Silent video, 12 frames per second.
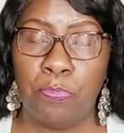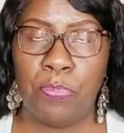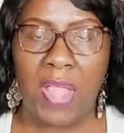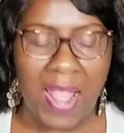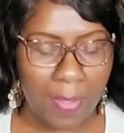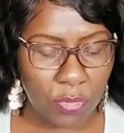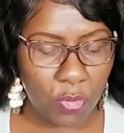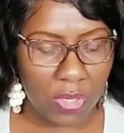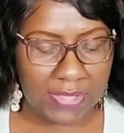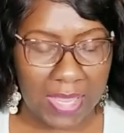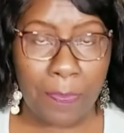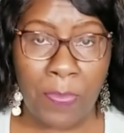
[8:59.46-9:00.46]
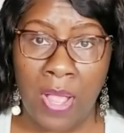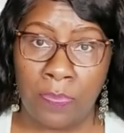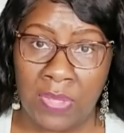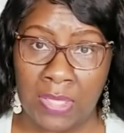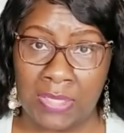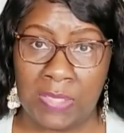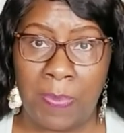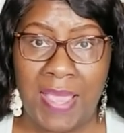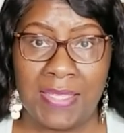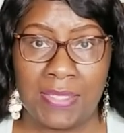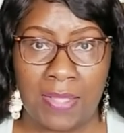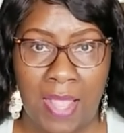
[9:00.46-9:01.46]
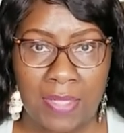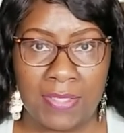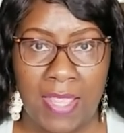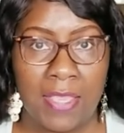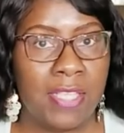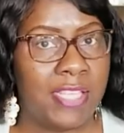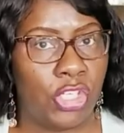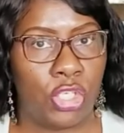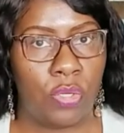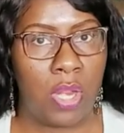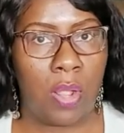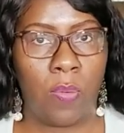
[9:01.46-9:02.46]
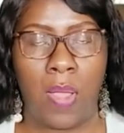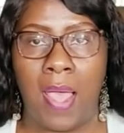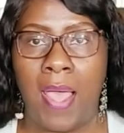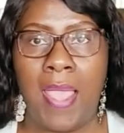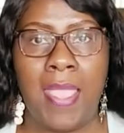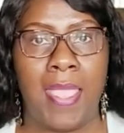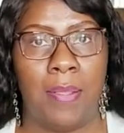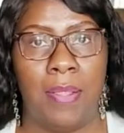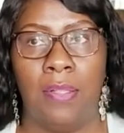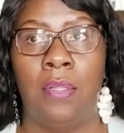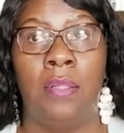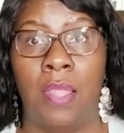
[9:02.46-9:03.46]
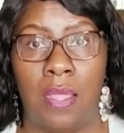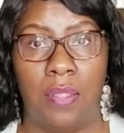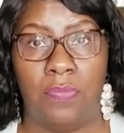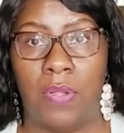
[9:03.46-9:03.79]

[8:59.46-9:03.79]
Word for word: I'm gonna say pumpkin spice latte because as you know, I love